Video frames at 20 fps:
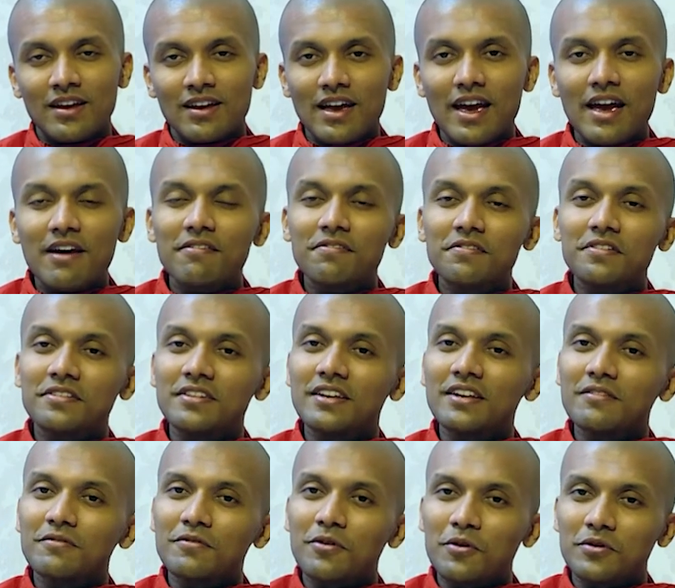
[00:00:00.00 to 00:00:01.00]

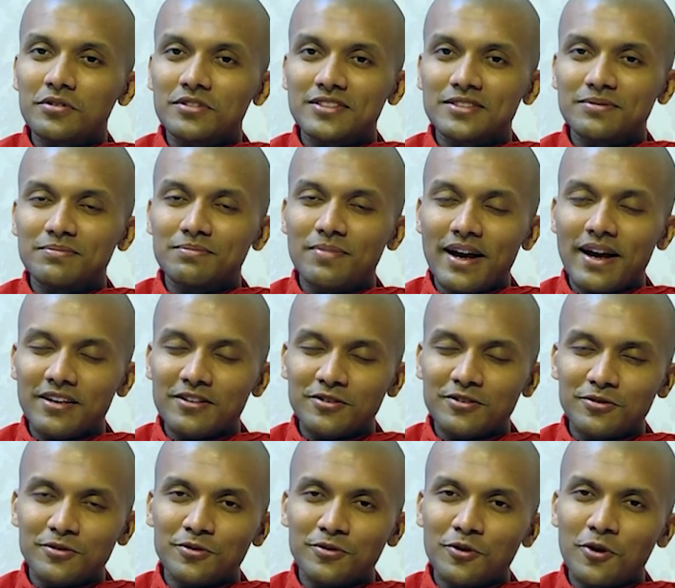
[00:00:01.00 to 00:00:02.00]
everything was back
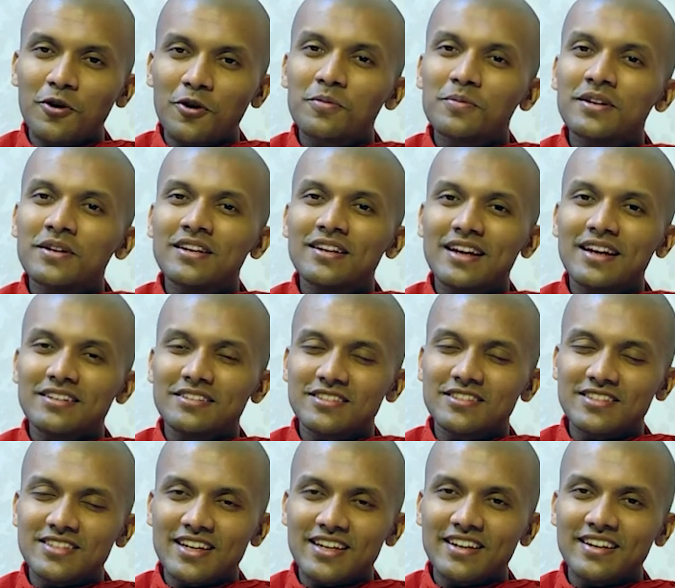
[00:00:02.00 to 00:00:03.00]
to normal and
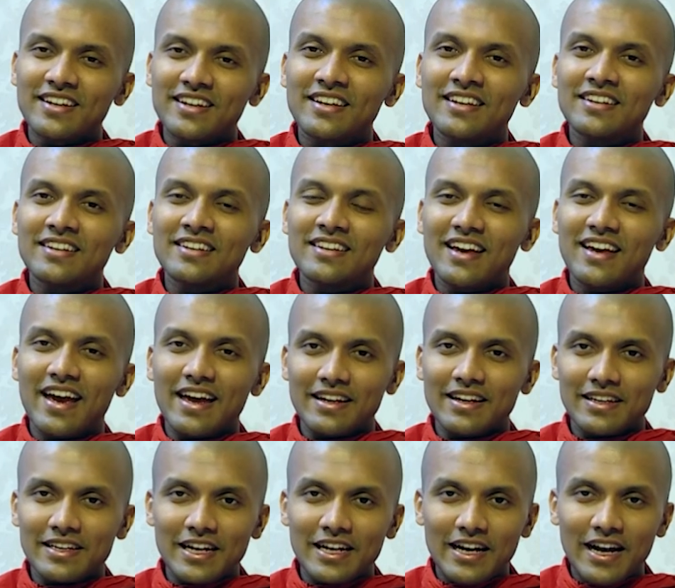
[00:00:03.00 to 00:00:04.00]
serene and
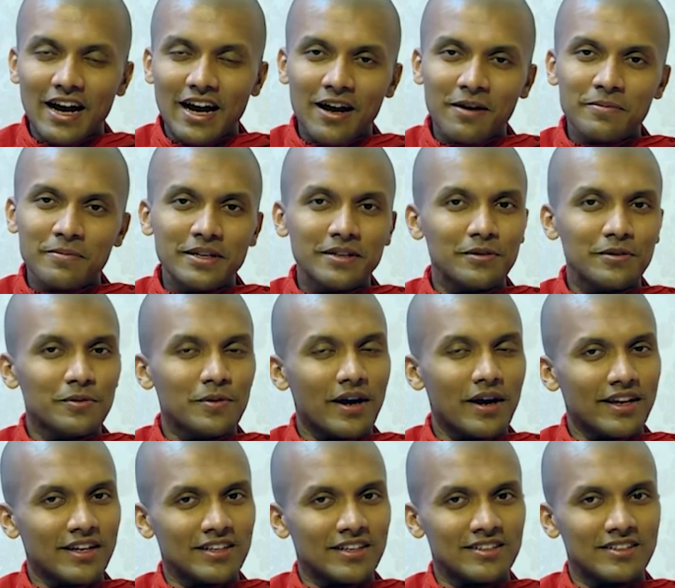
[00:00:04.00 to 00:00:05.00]
calm and
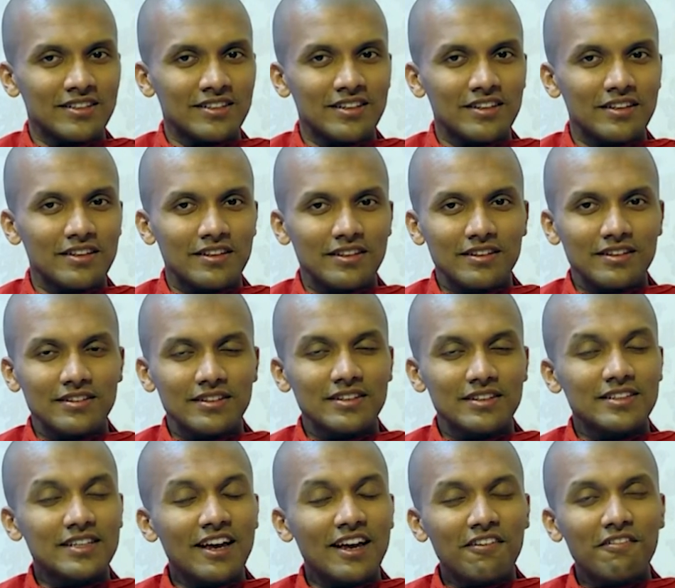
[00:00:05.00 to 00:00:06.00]
quiet. The
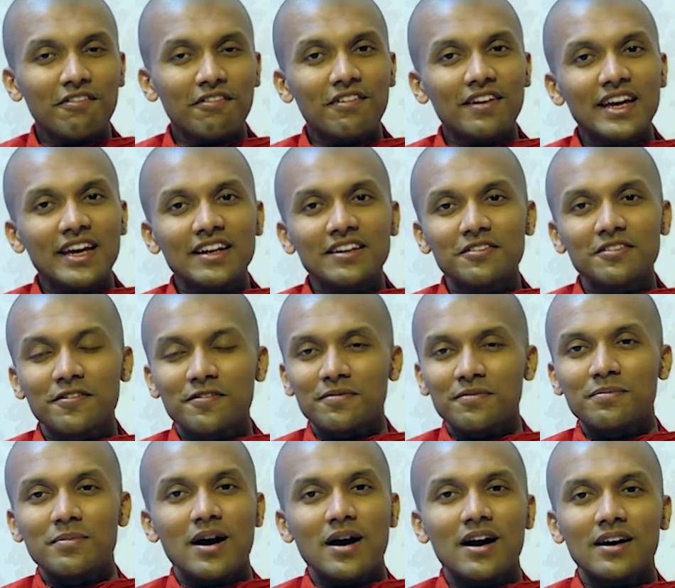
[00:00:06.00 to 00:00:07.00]
10 fleet of
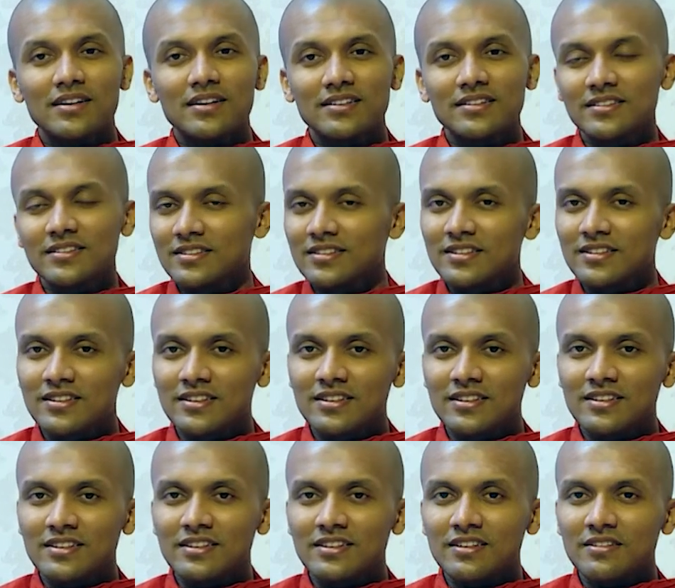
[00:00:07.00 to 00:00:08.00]
Mara
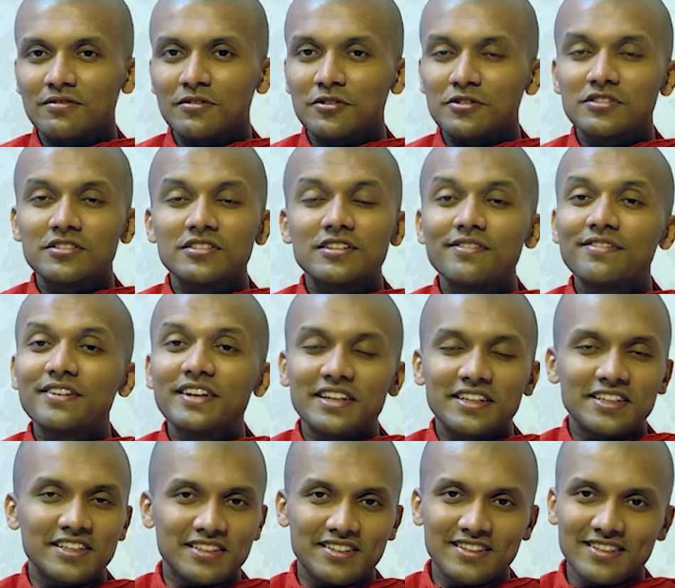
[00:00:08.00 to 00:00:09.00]
was
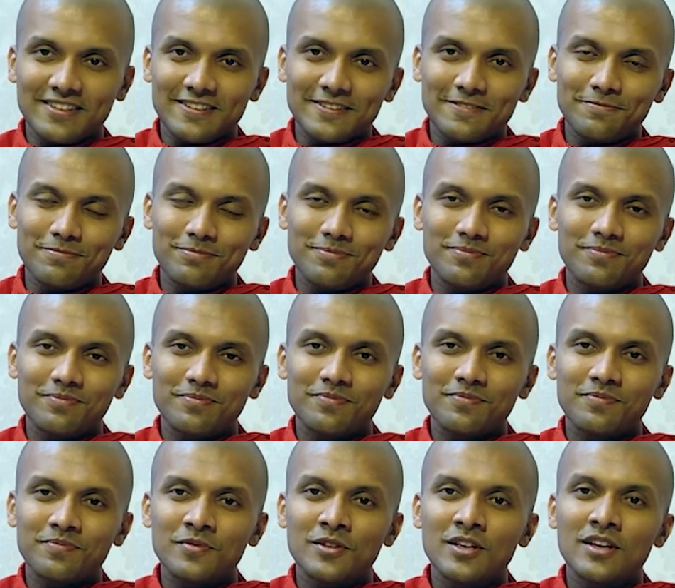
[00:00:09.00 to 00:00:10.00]
defeated.
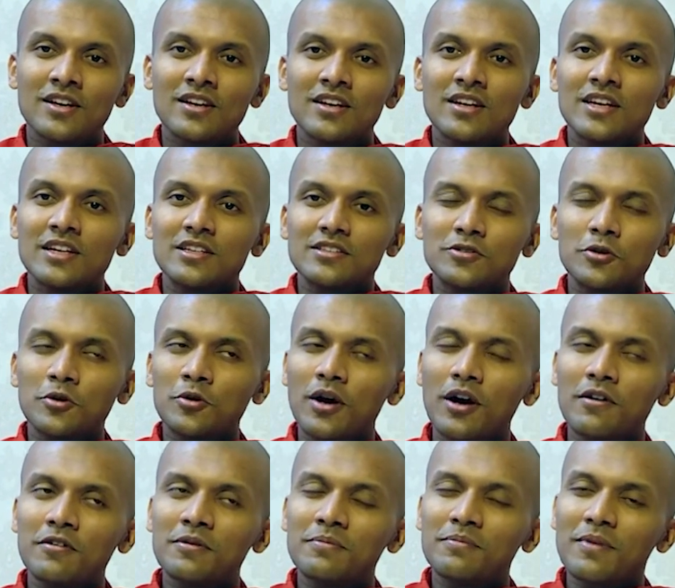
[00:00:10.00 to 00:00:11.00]
So
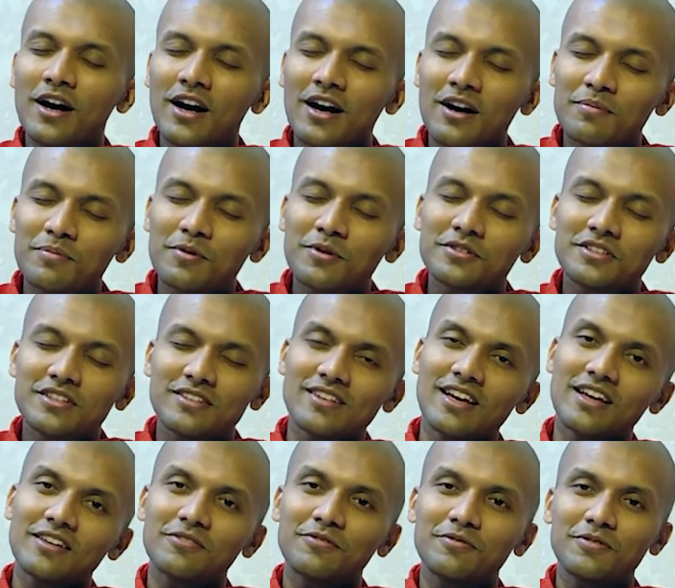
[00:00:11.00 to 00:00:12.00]
our
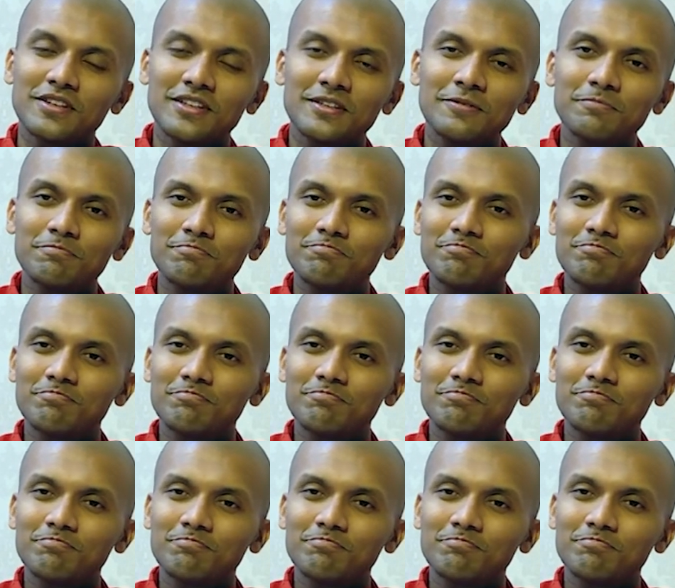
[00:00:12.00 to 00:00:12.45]
Mahabodhisattva